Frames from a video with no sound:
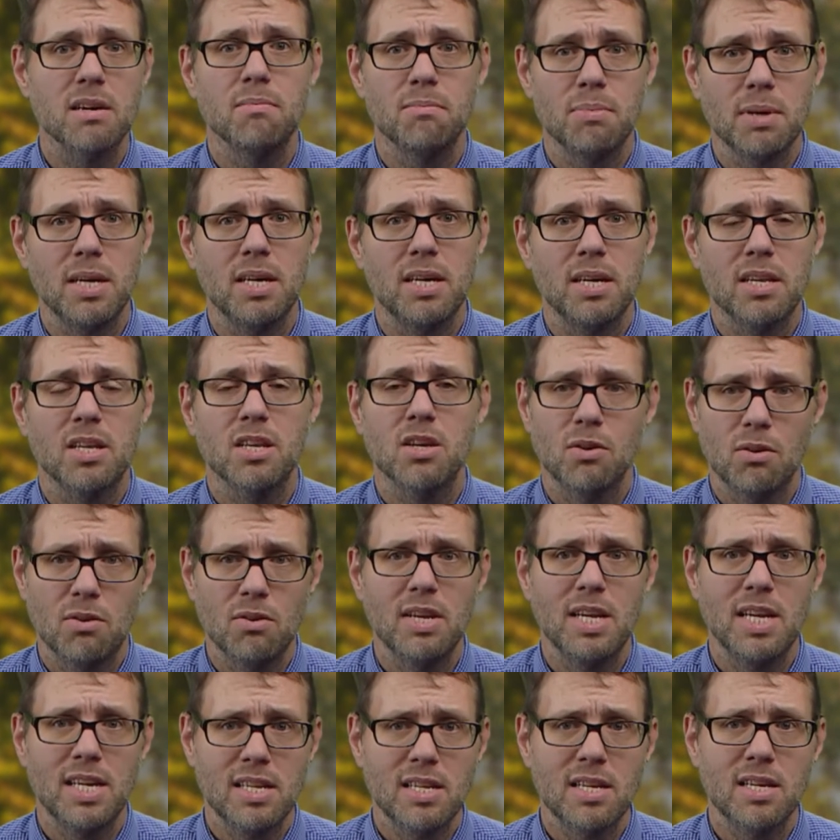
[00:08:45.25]
but you
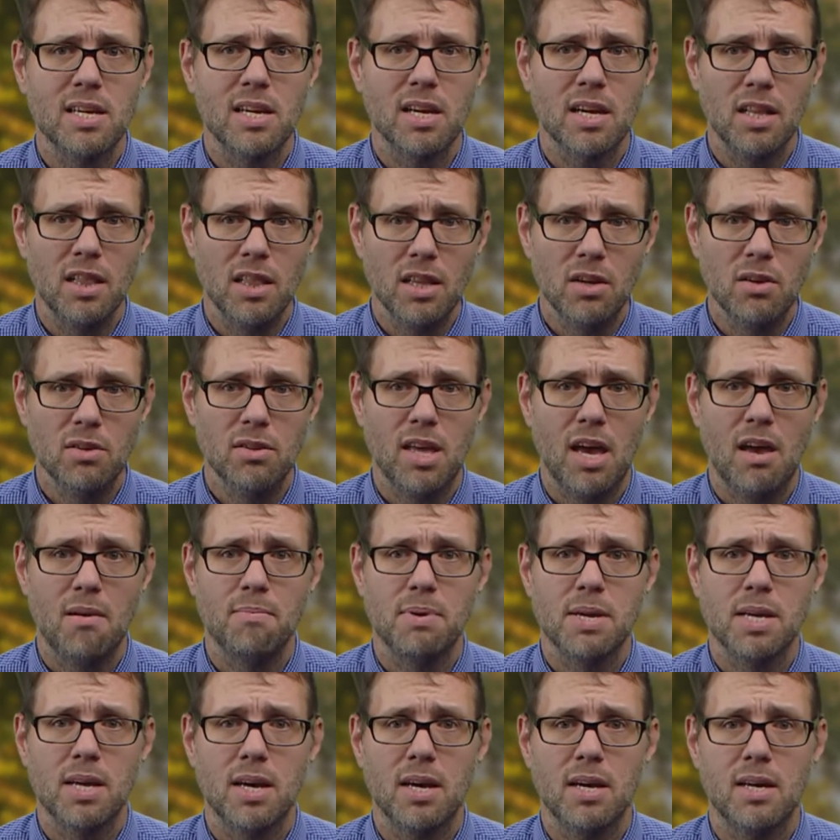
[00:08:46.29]
need to include that
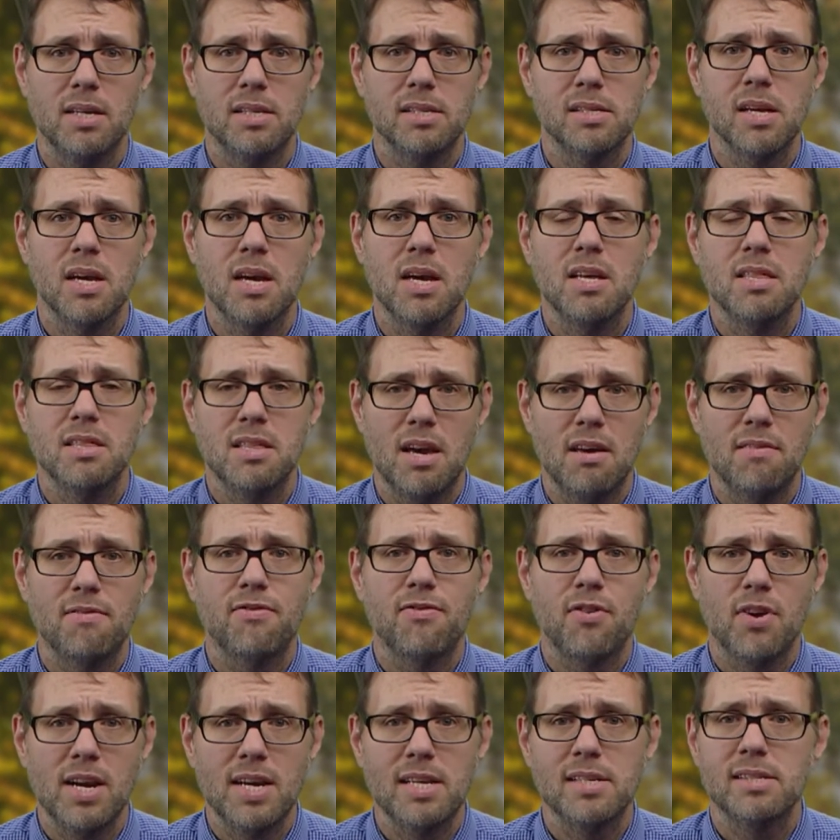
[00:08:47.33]
because that
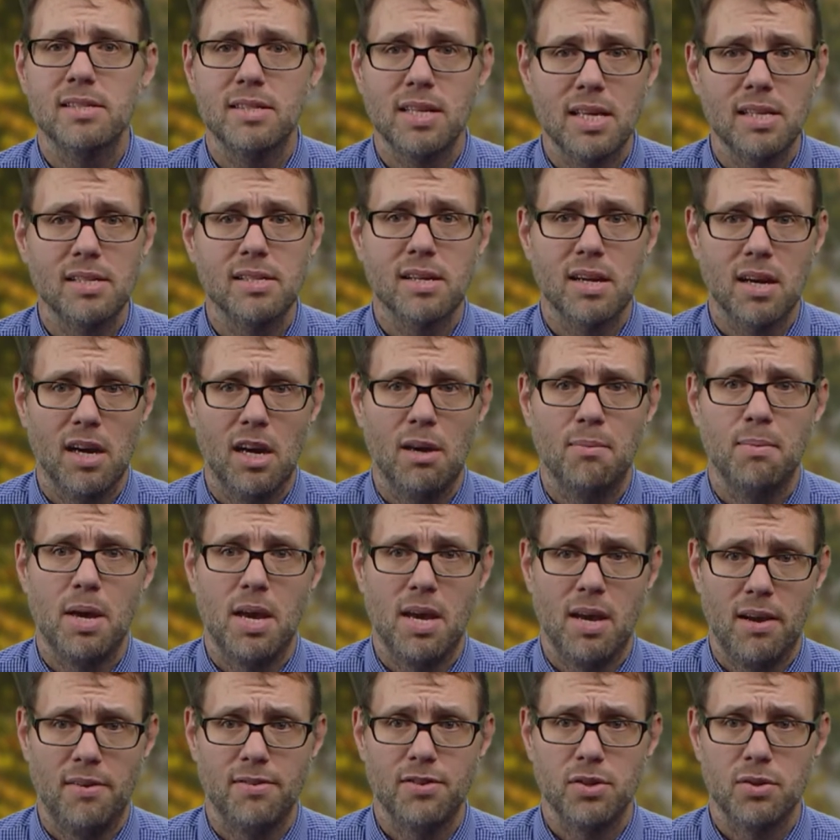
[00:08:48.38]
phrase needs a comma
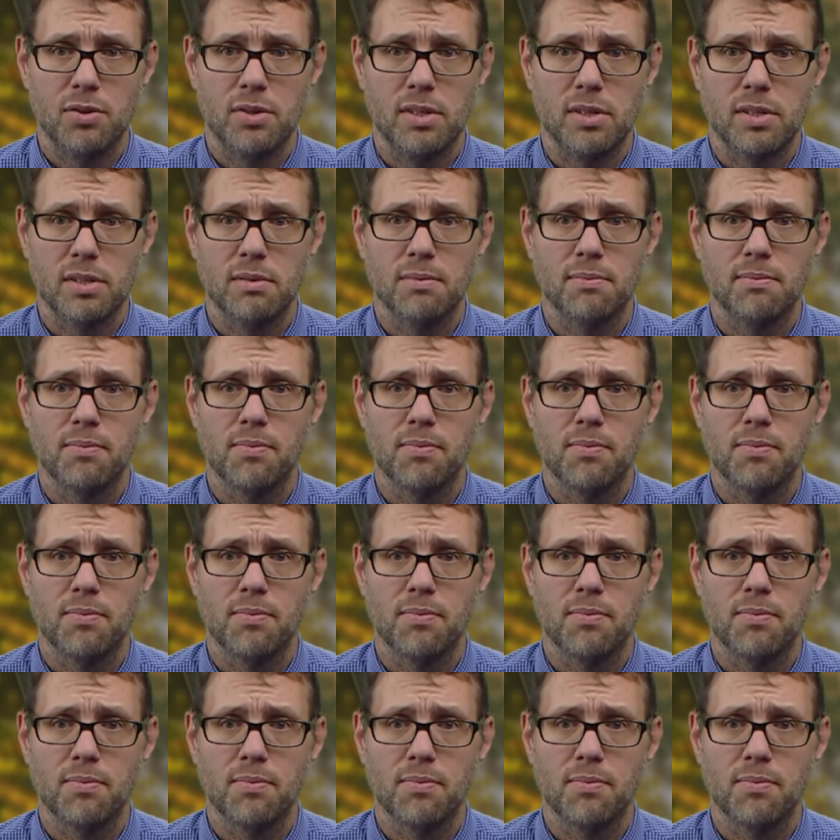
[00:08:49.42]
after it.